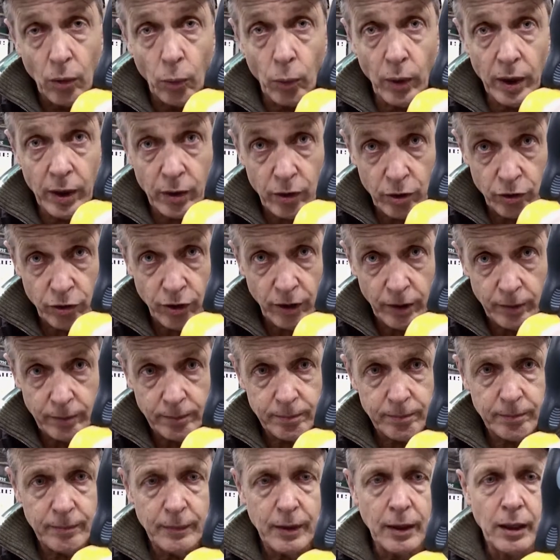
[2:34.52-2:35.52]
Where is it?
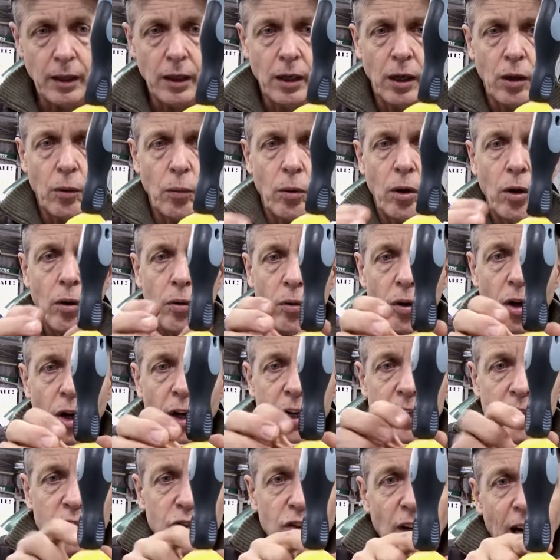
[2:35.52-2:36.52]
Well,
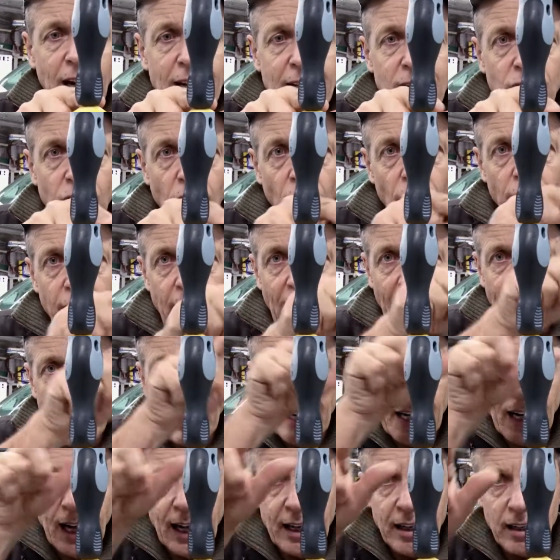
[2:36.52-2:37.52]
like I say, it's
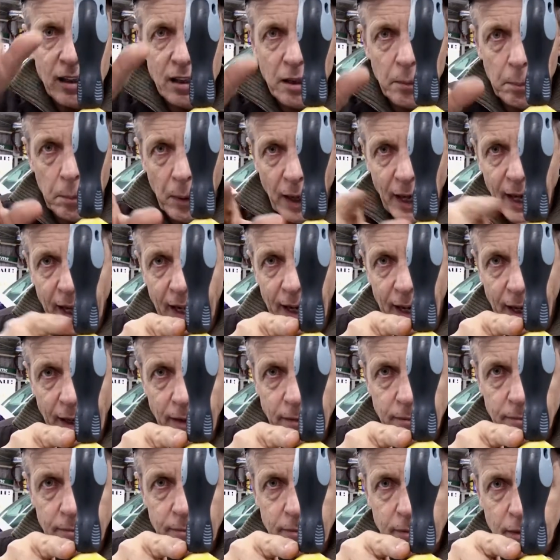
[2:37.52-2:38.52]
located under the
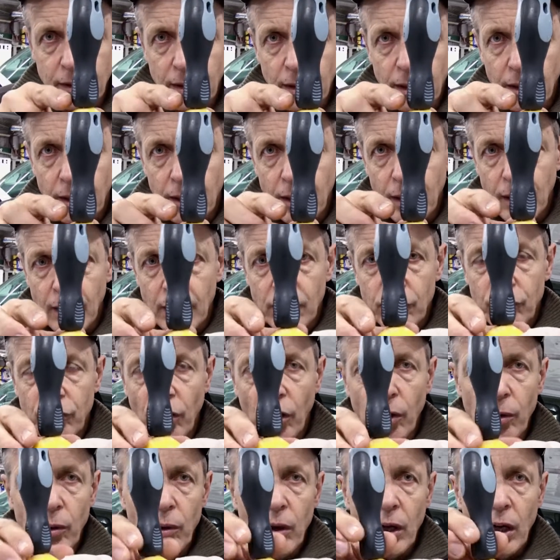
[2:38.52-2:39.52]
bladder.
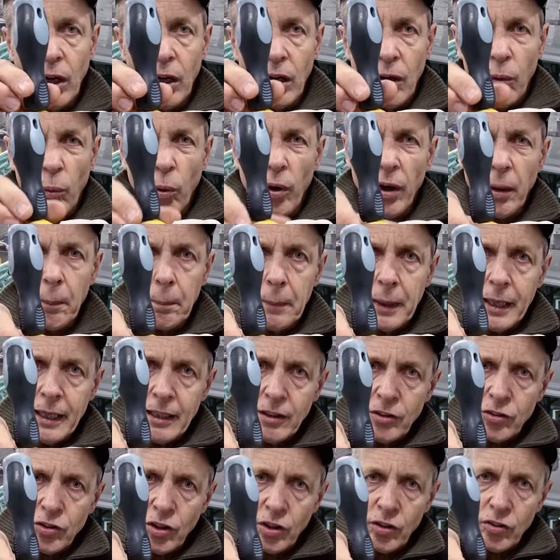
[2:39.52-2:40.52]
So what it
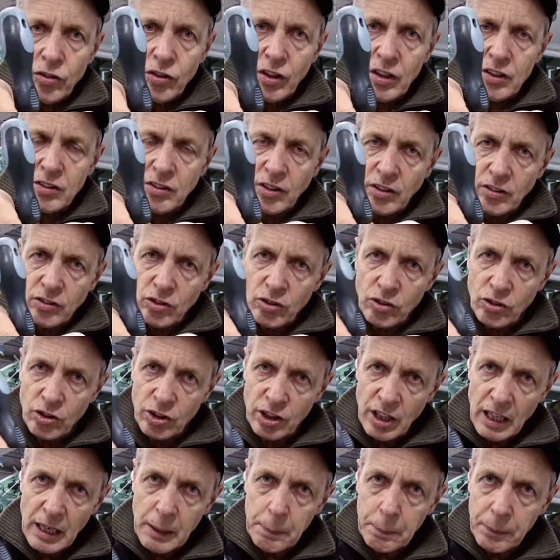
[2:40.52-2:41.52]
means is it's
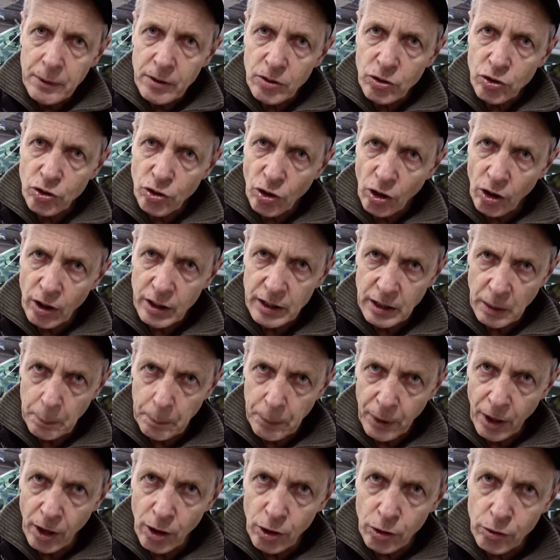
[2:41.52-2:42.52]
deep inside the
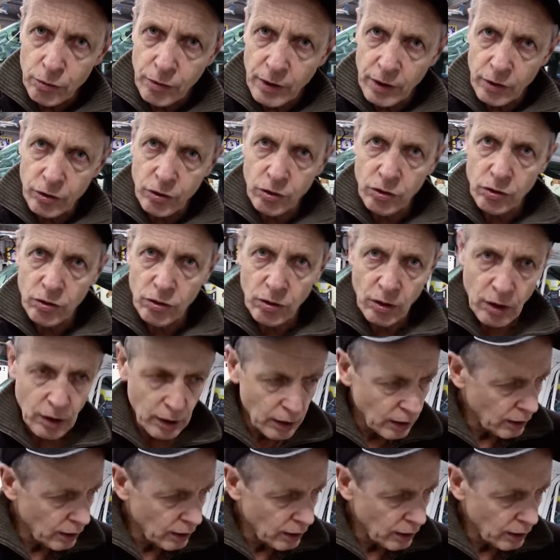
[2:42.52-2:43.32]
pelvis.